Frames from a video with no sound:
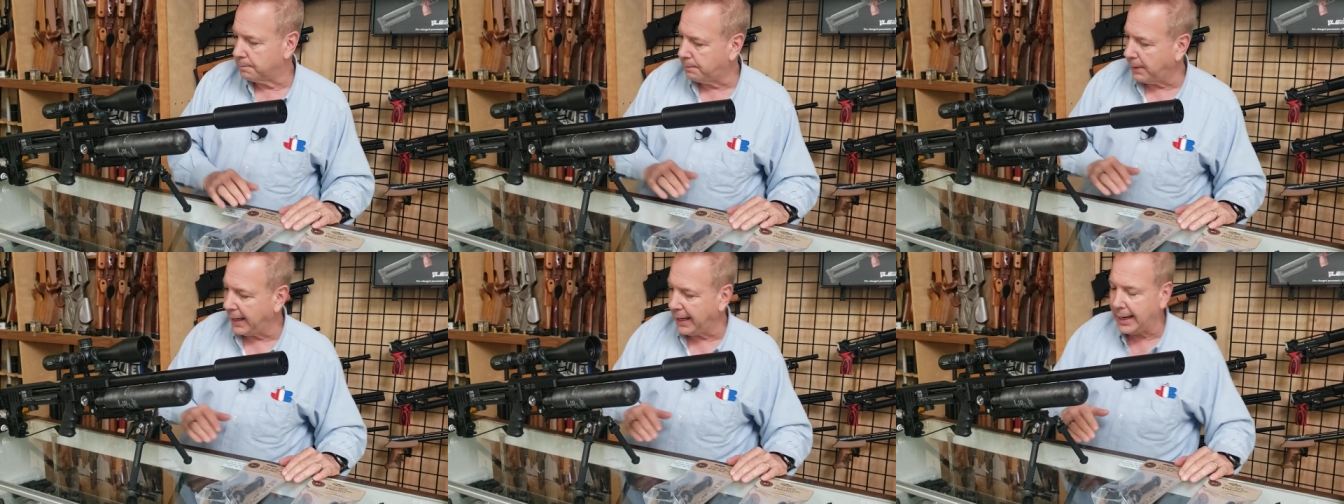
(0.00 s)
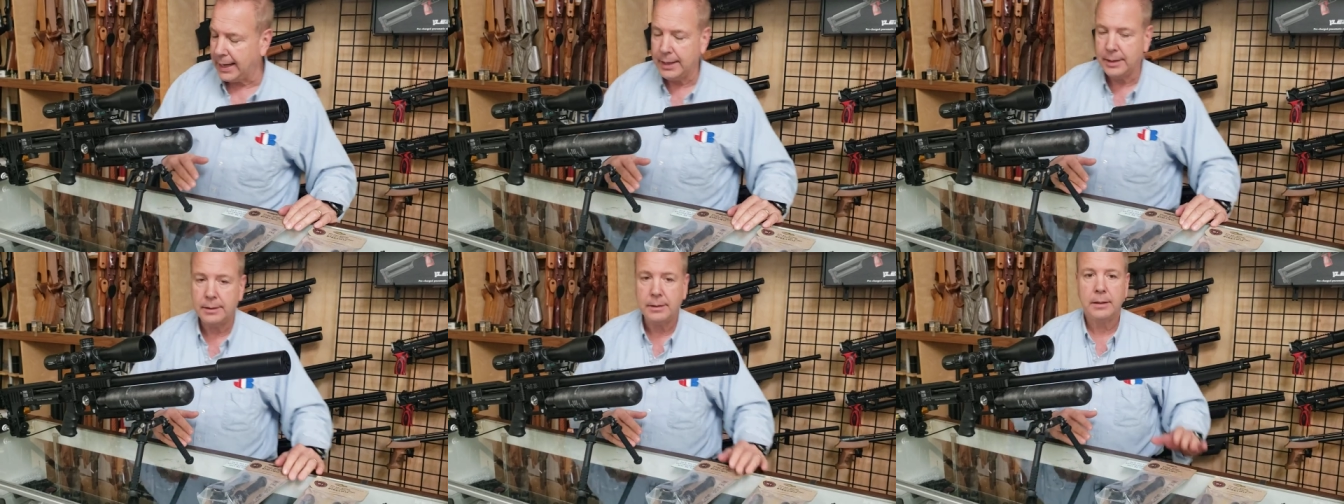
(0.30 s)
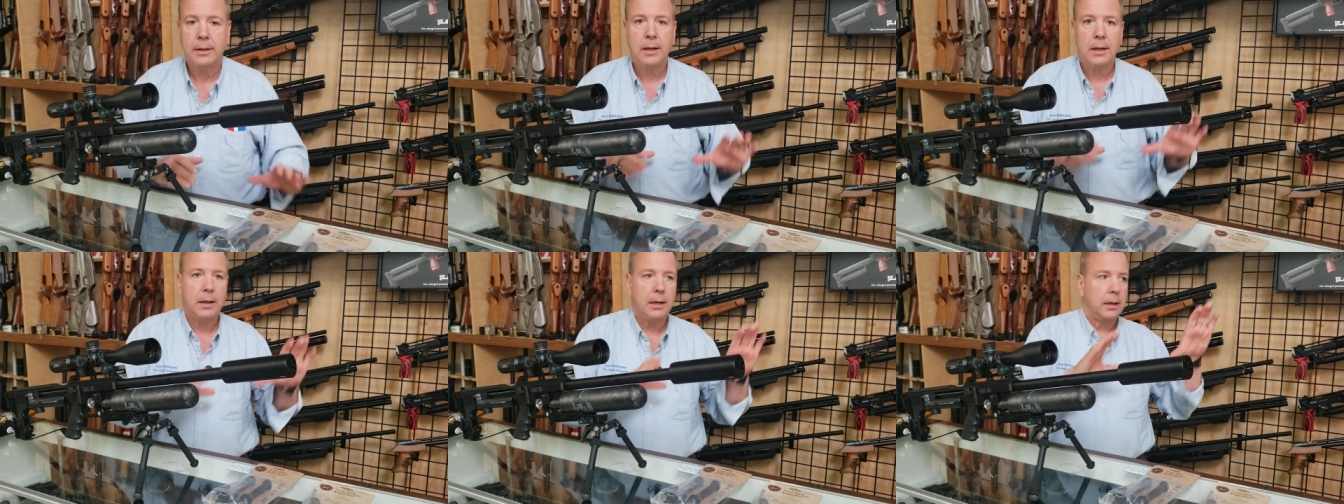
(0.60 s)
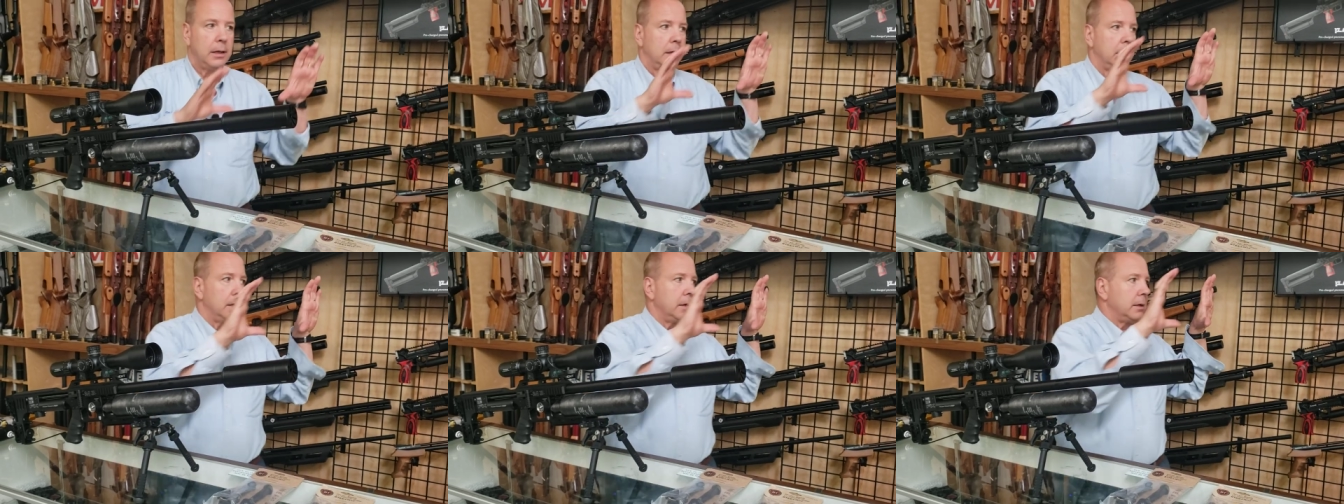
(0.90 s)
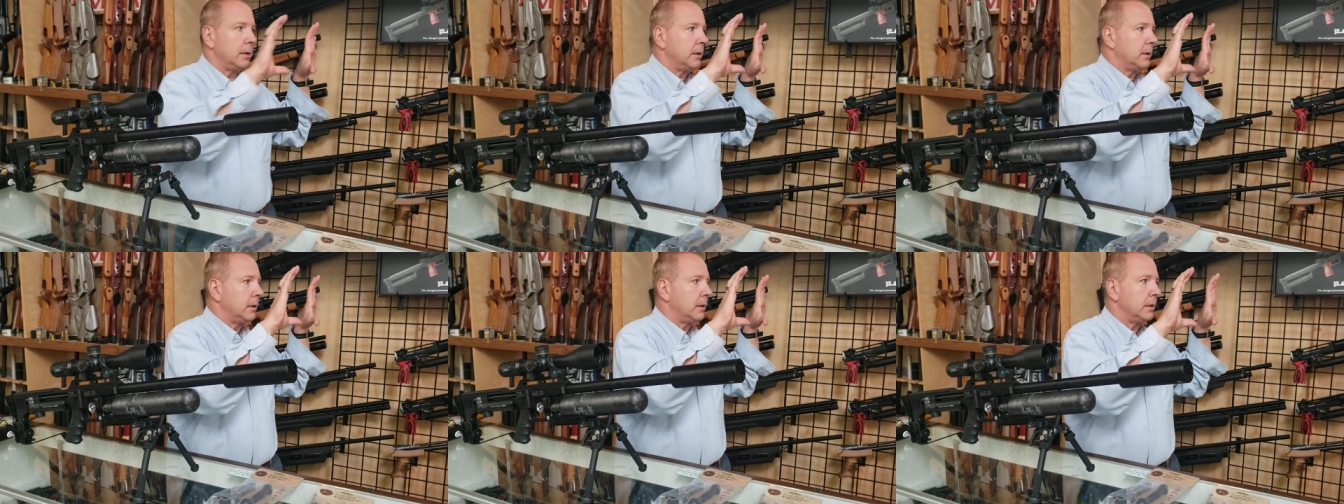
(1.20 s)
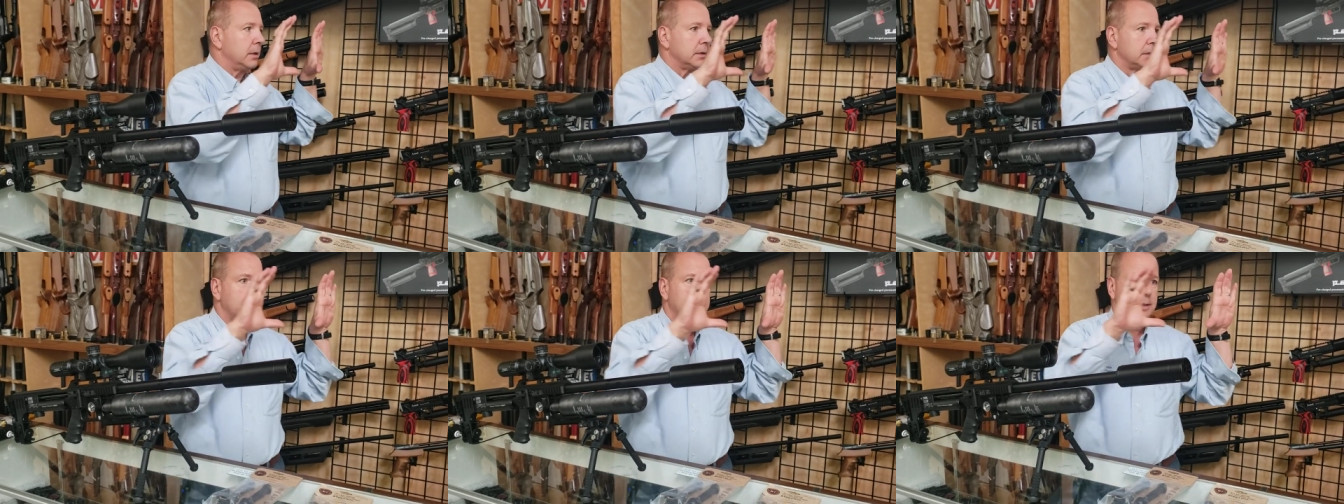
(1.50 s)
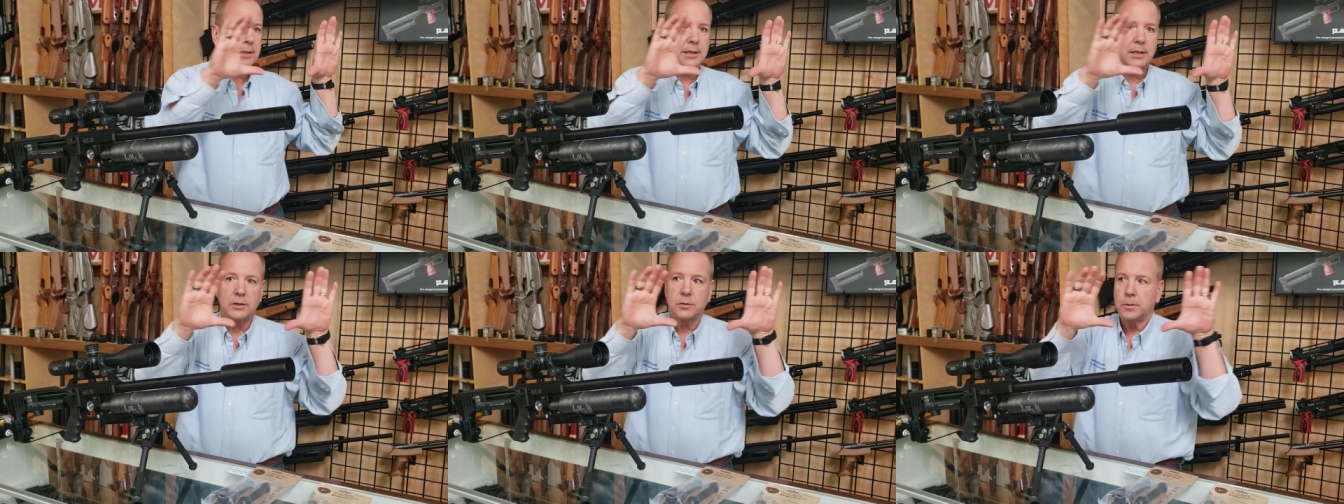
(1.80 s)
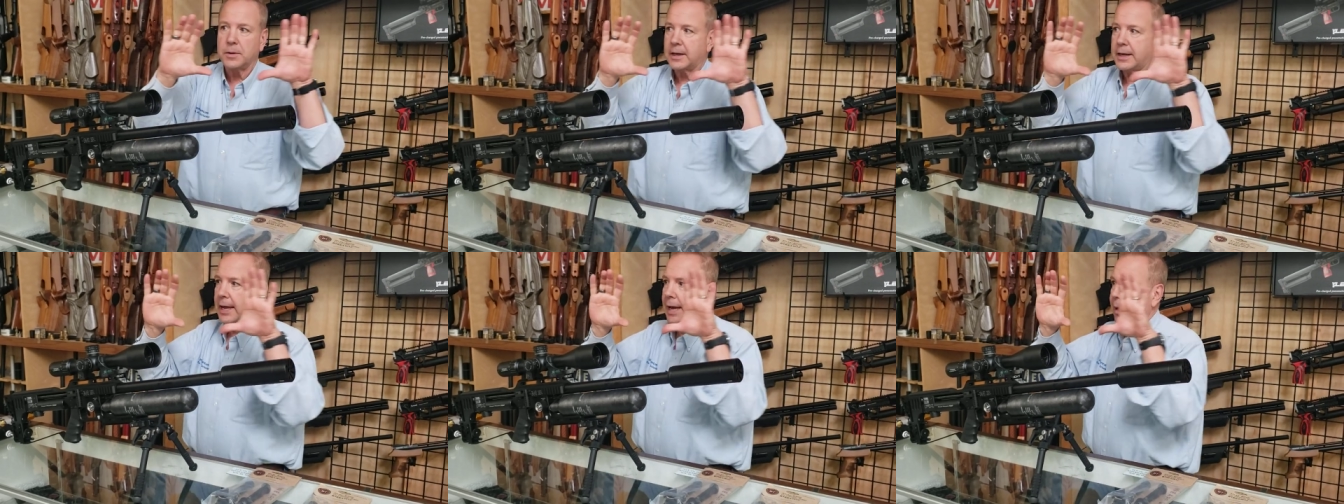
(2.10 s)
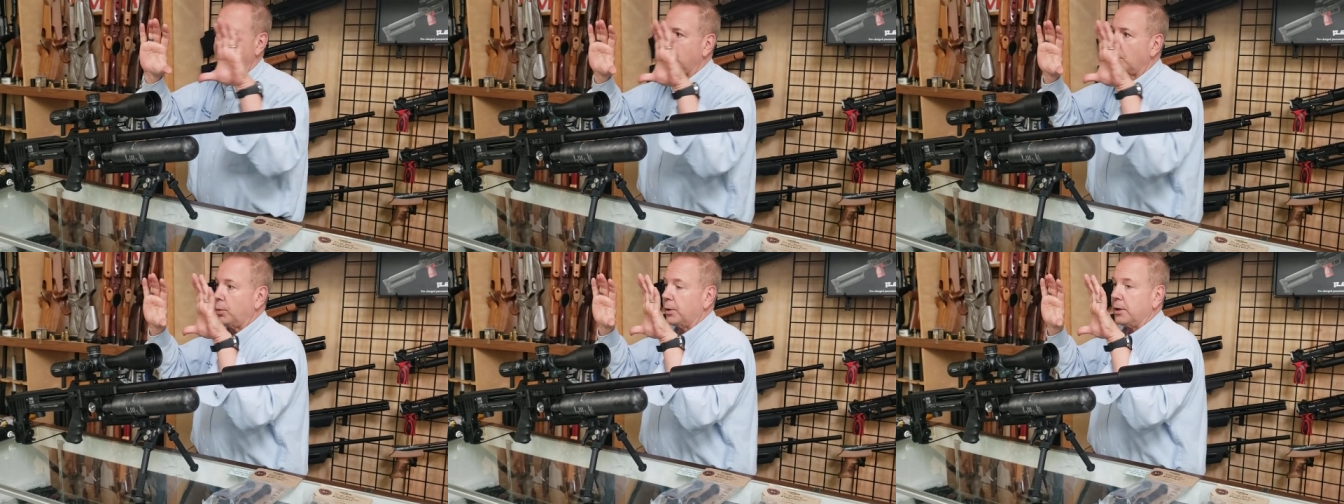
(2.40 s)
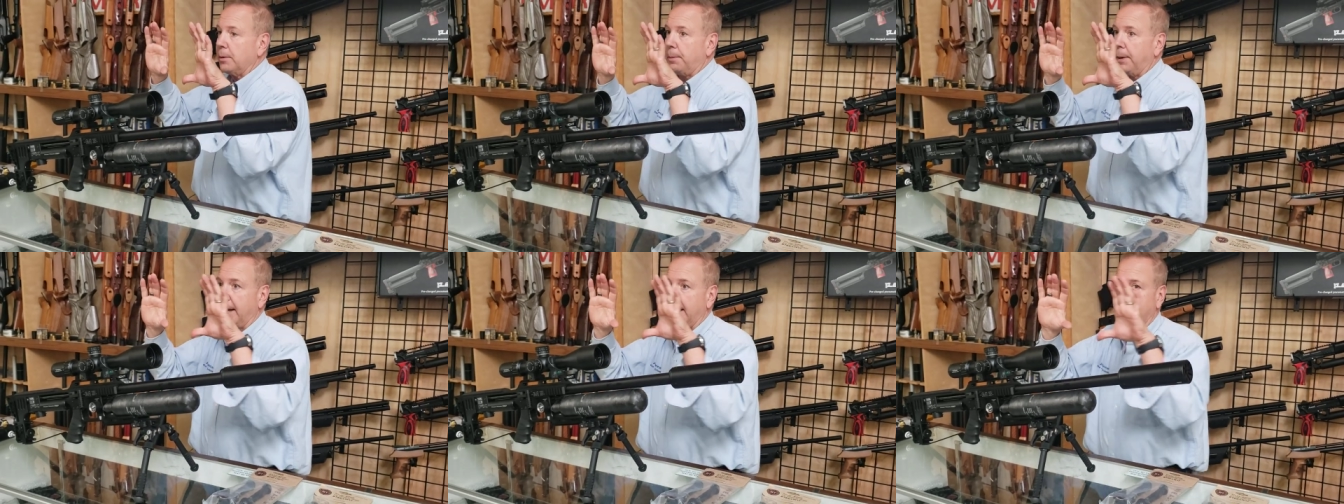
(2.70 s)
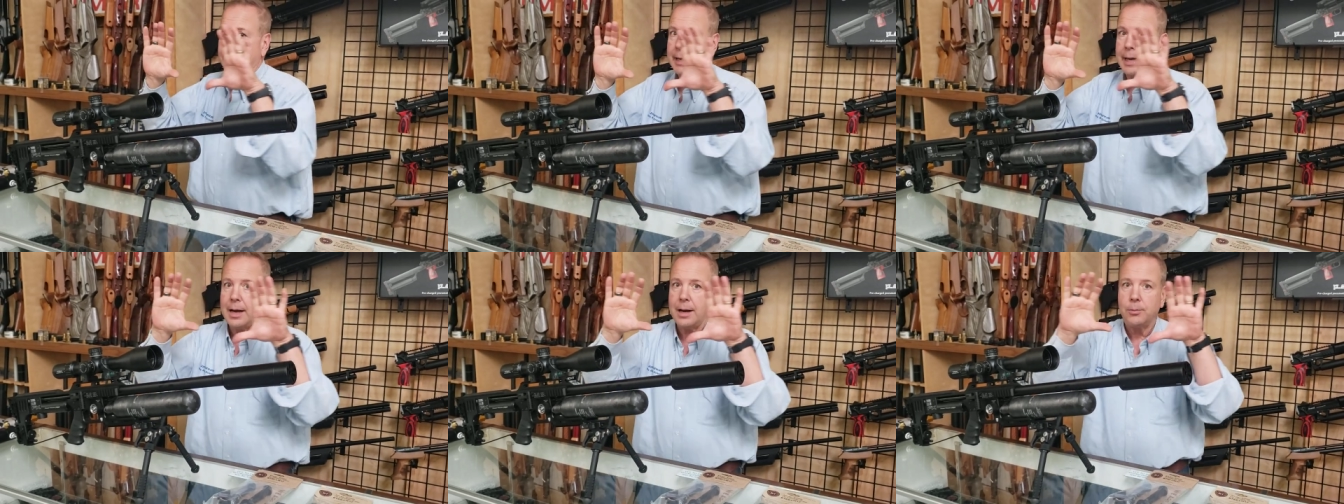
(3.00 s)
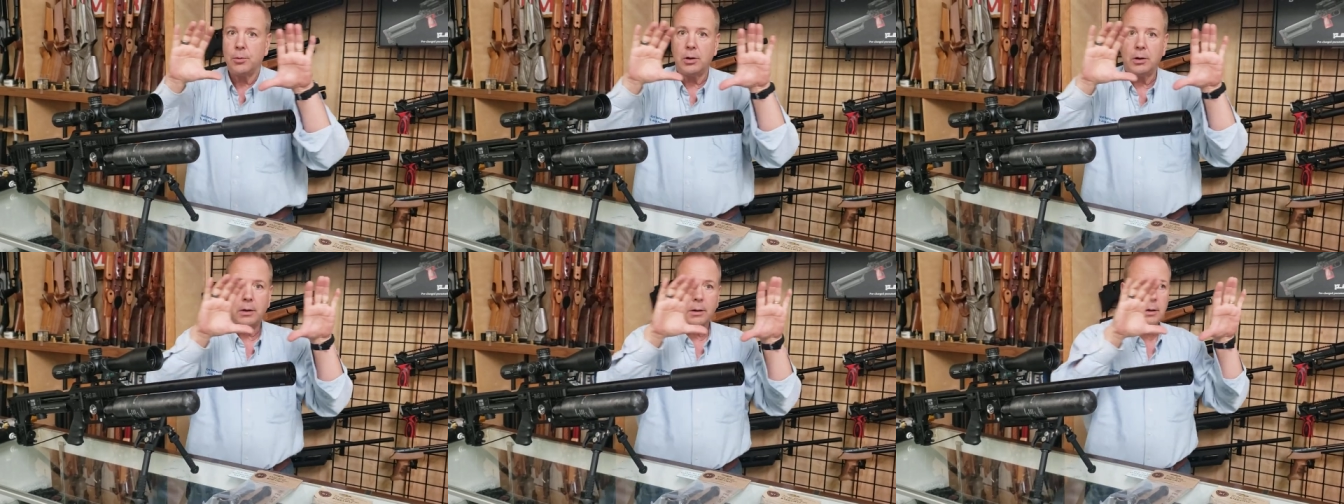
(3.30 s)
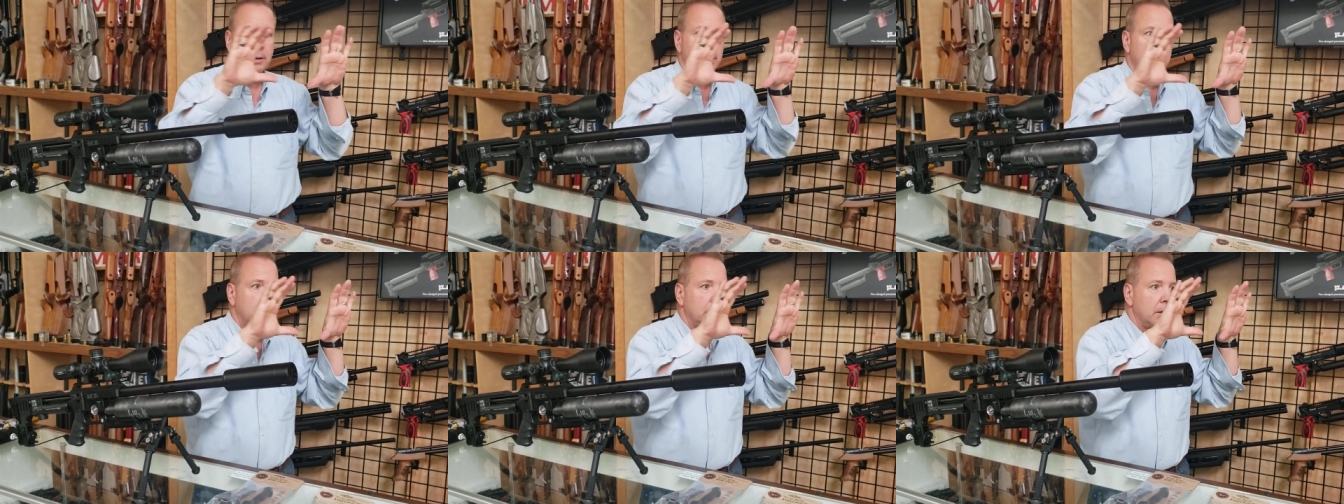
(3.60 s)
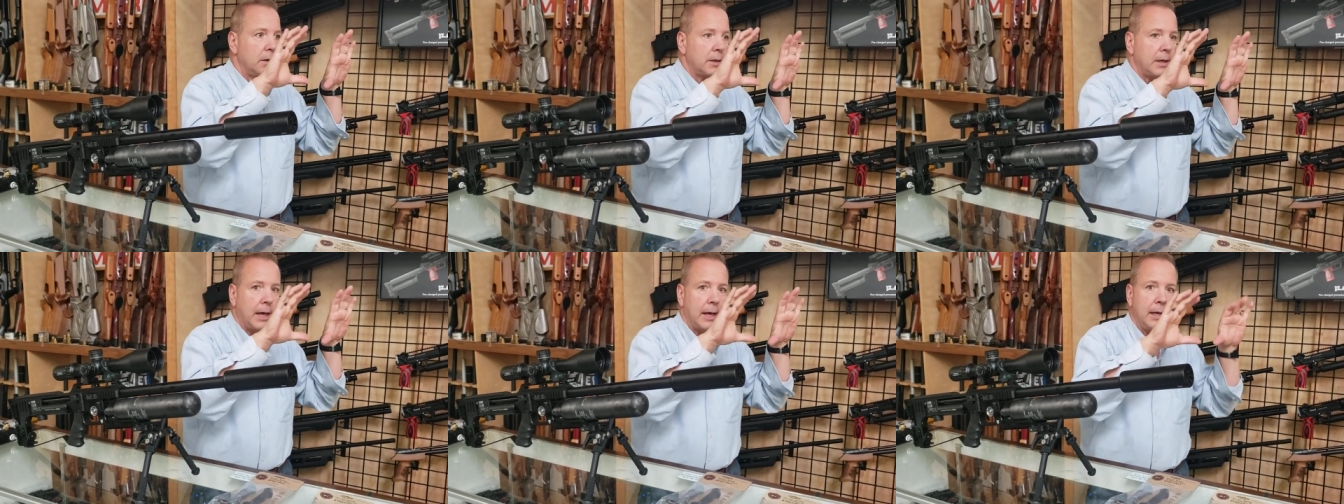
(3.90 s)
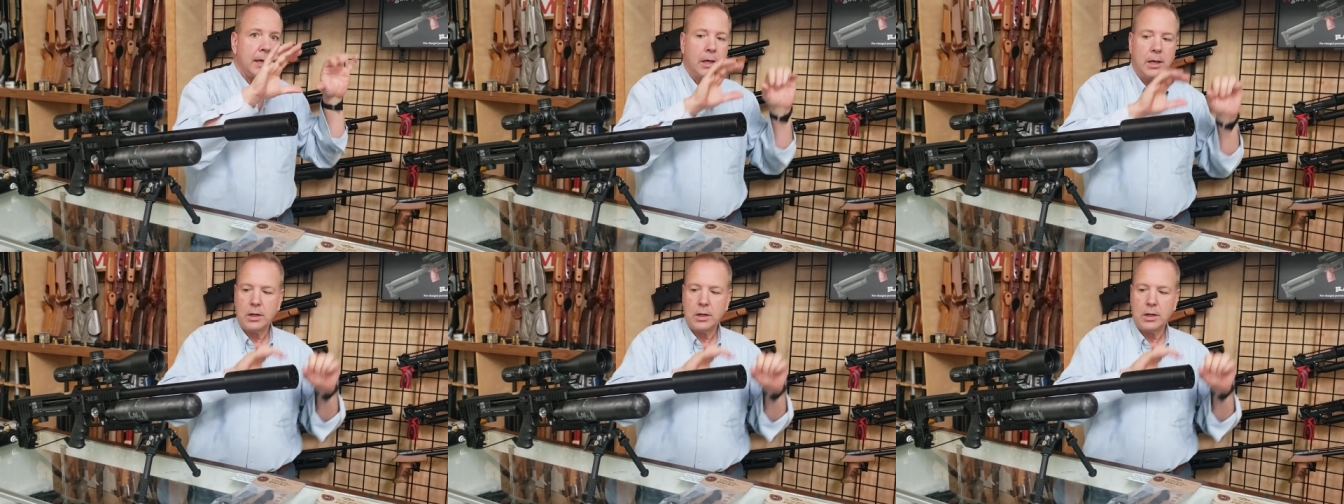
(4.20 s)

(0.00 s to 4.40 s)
Pan is like this with a camera, when you pan a camera, okay?